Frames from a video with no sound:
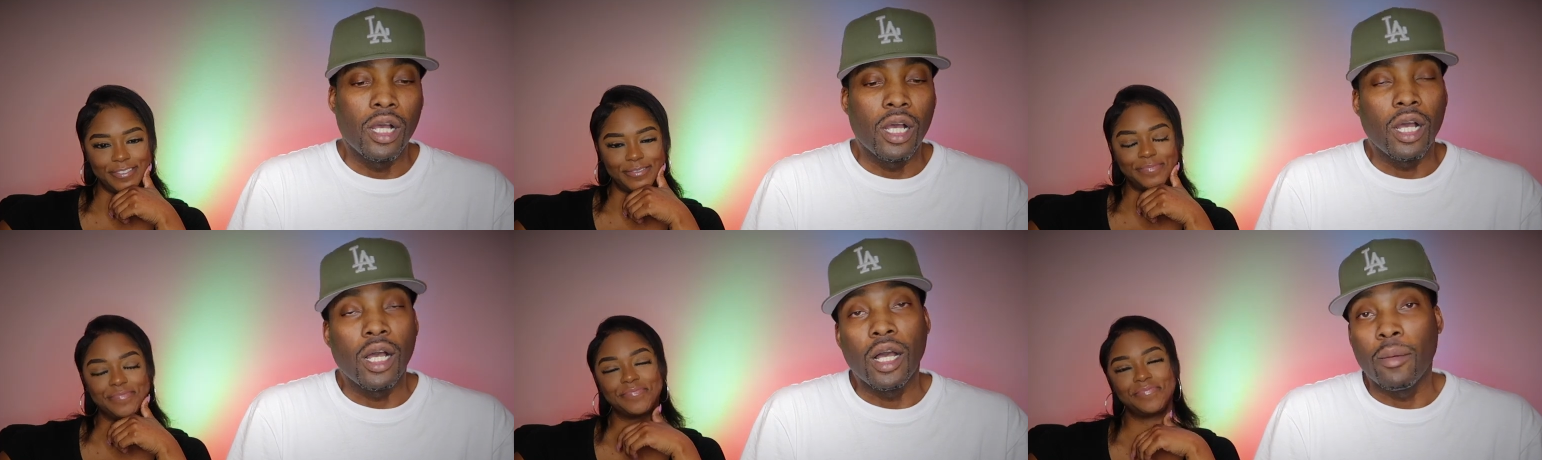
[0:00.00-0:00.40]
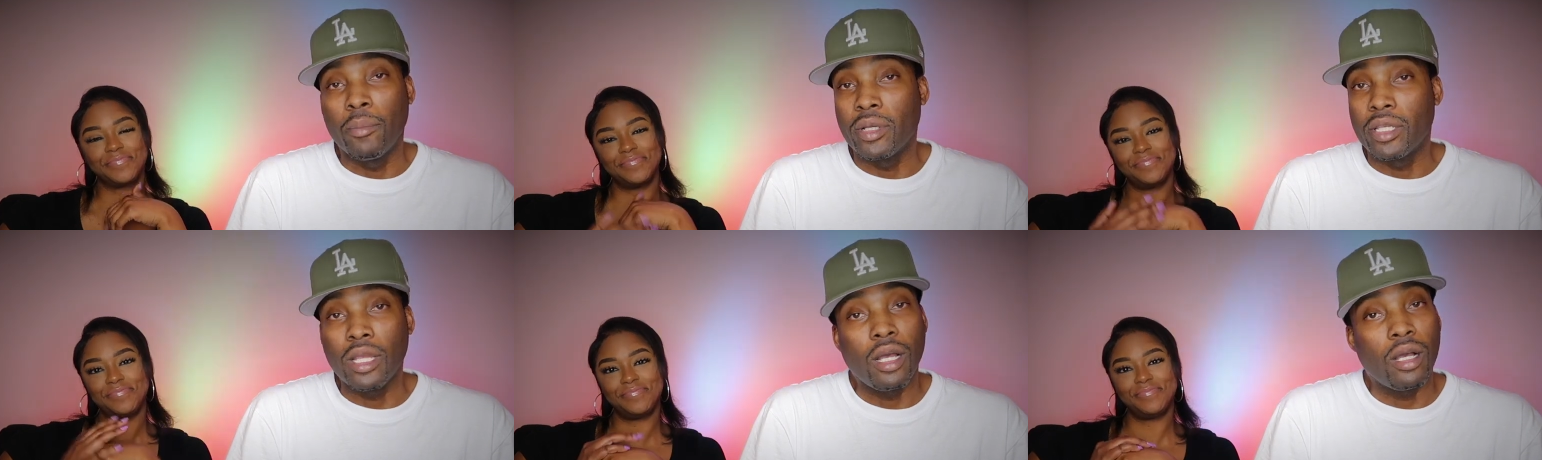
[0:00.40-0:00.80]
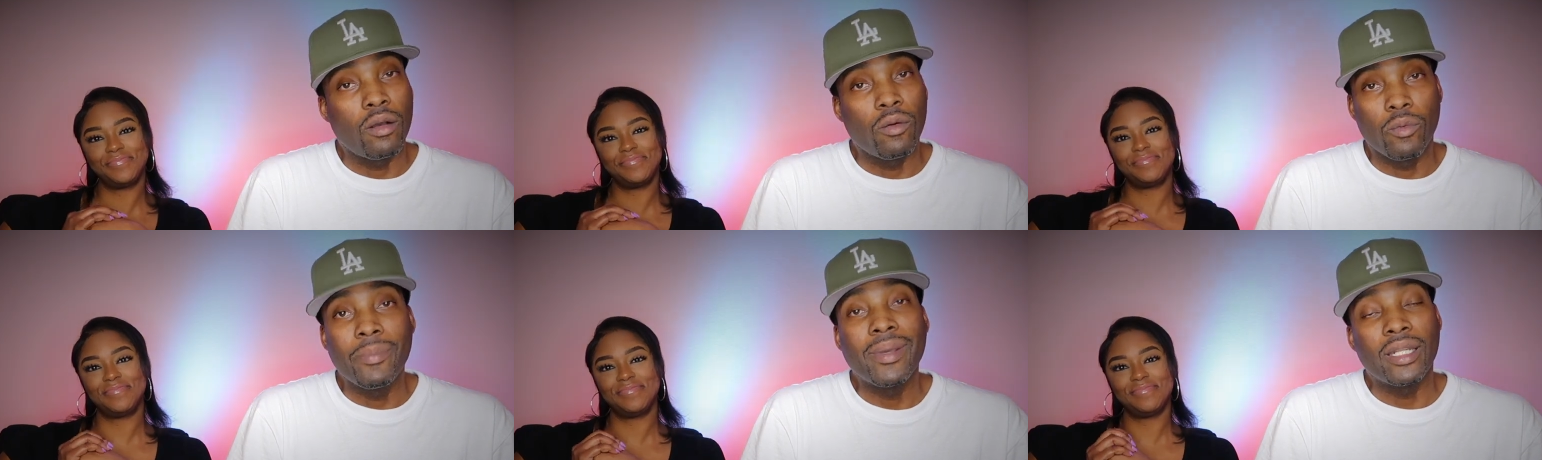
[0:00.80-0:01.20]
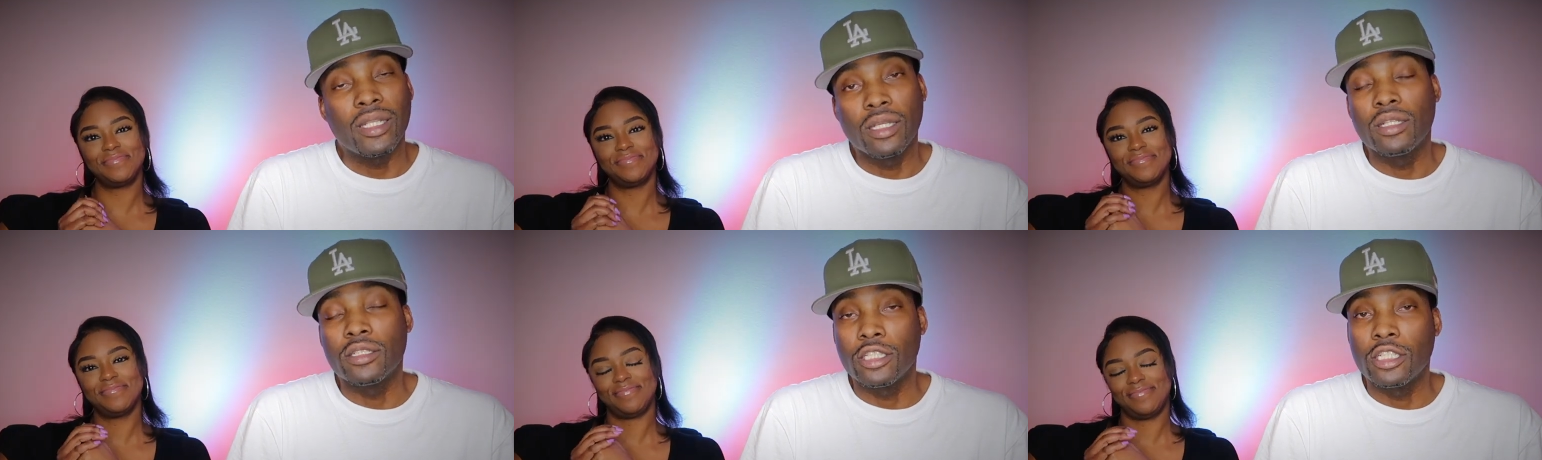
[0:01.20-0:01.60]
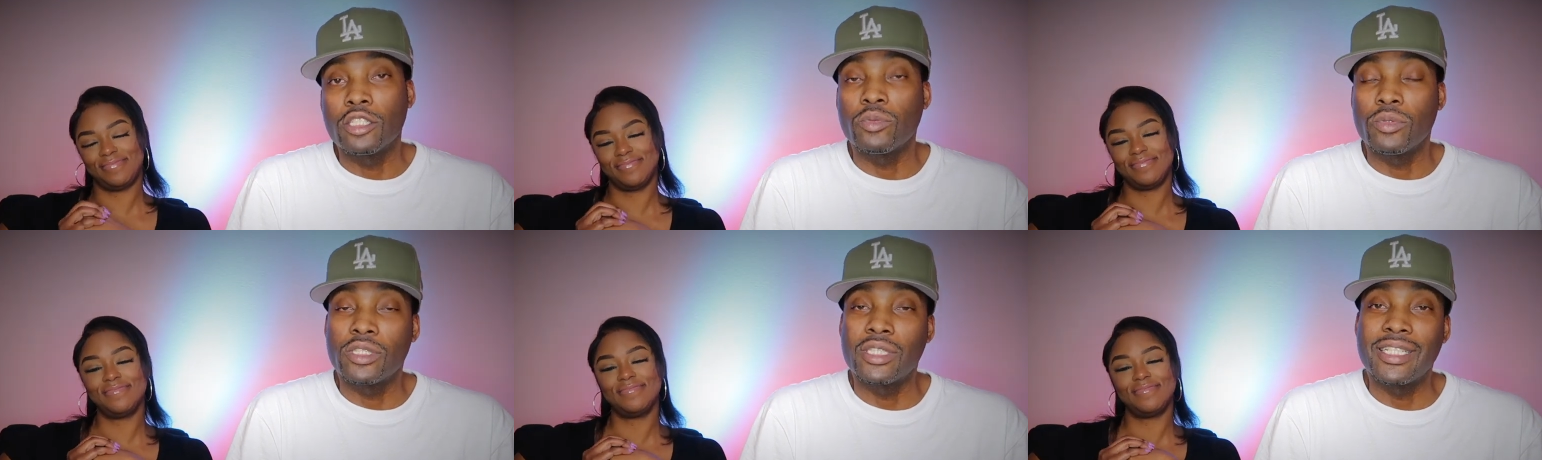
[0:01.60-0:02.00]
Speaker 1: Uh, but y'all, we about to get into this
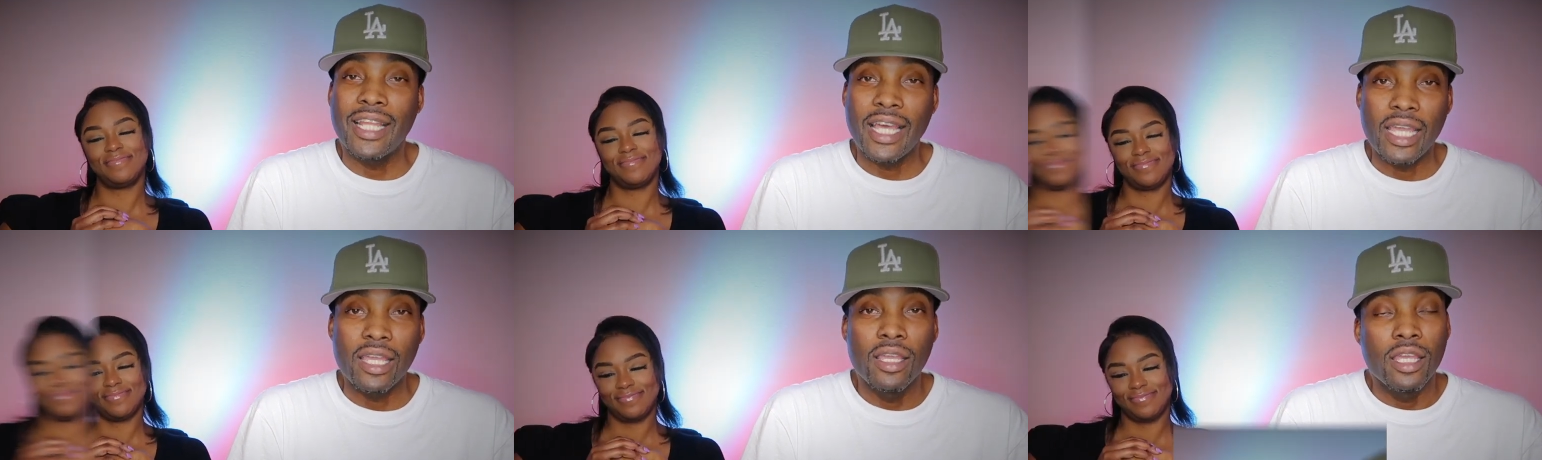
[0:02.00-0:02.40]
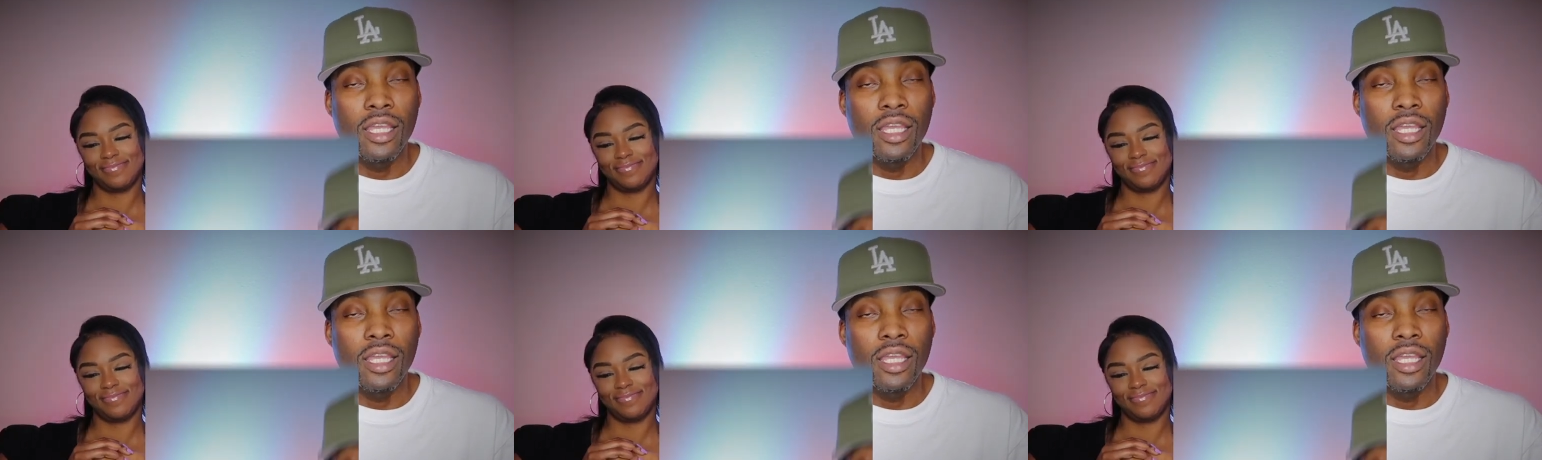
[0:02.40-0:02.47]
one tonight.